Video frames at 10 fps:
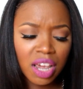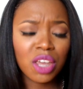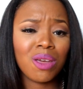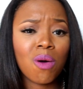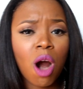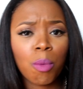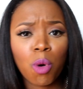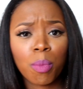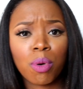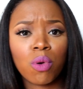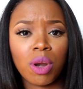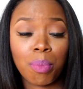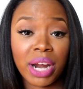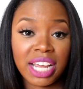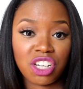you are more prone to
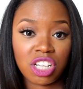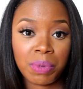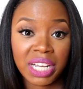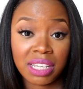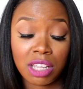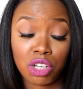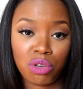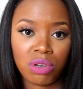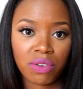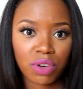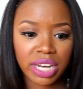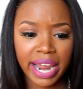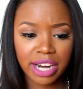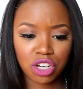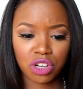breakage just because of the two different
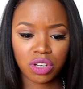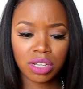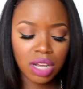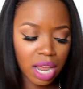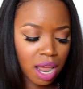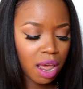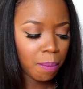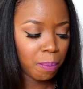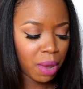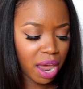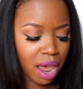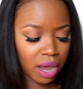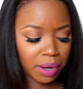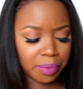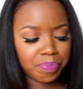textures. But
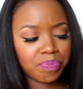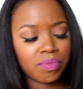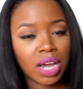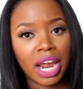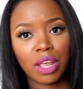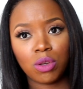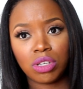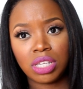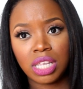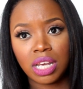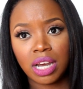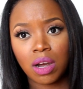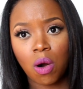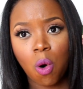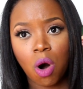I used
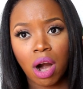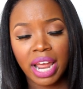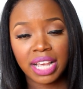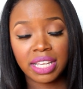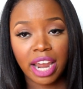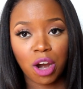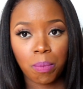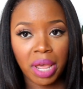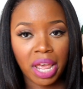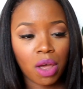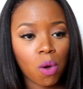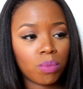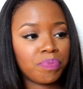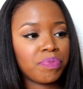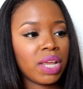the ORS Hair Mayo,
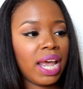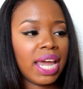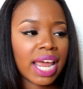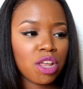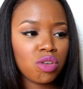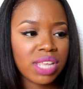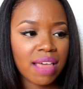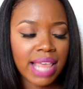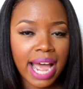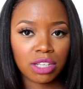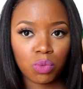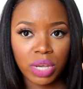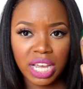and I used that last week.